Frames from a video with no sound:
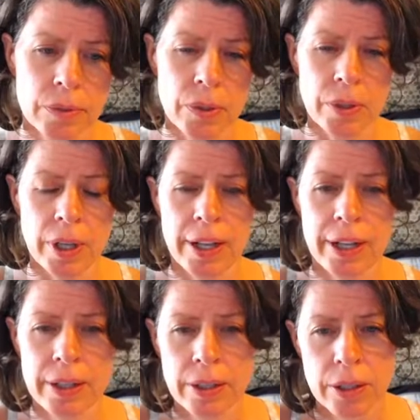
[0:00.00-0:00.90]

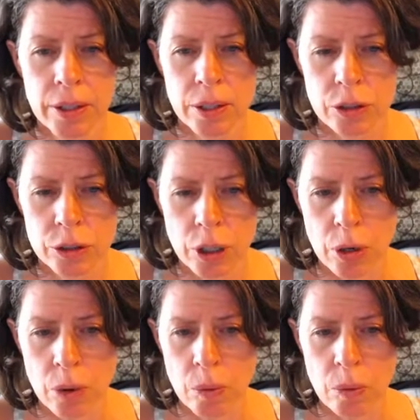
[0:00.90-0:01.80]
Okay,
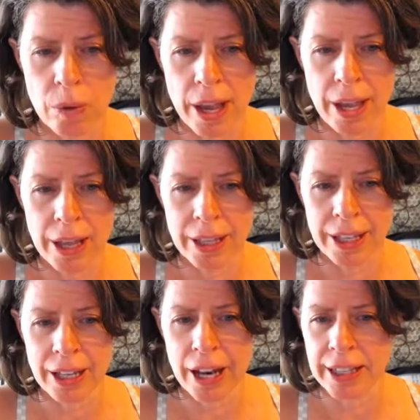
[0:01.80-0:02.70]
so
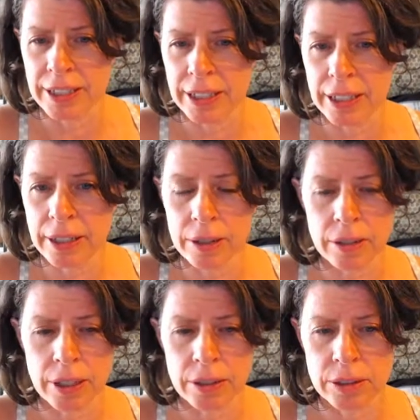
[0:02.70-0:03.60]
L-E-I-D,
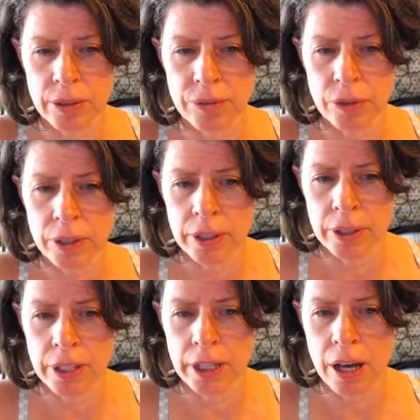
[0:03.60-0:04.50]
that's
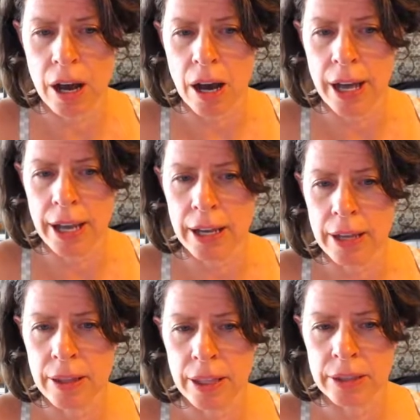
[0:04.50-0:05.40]
suffering. E-I,
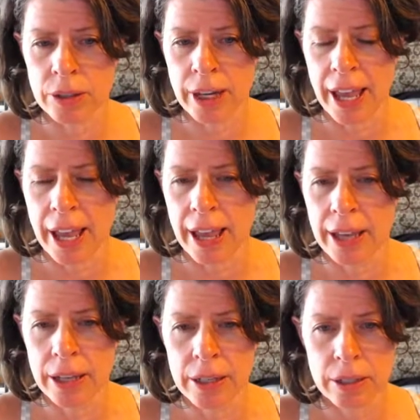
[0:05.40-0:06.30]
that's your
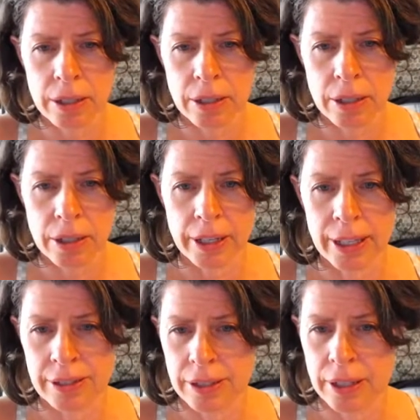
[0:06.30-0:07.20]
egg, like
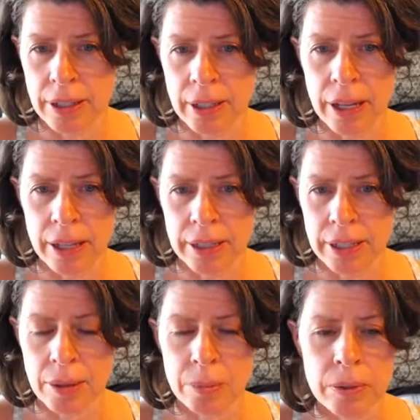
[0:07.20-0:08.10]
is in
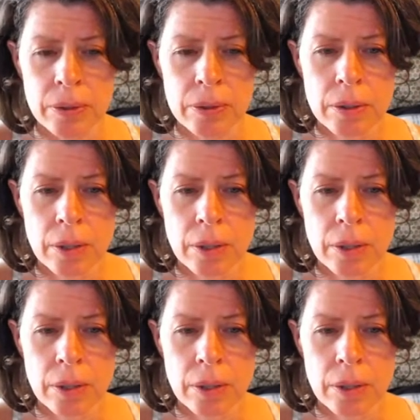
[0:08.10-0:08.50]
example.